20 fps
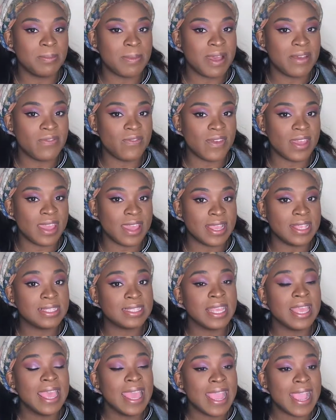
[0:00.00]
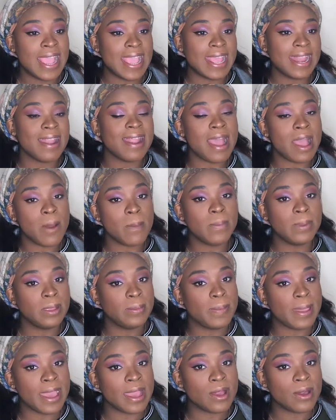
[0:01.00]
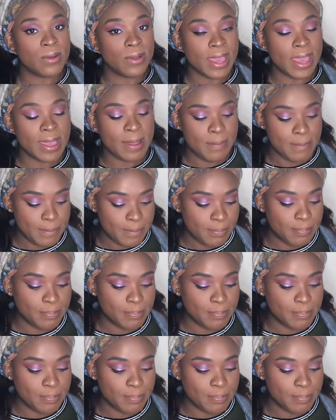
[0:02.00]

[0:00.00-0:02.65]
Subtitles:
of my face and I'll be back, okay?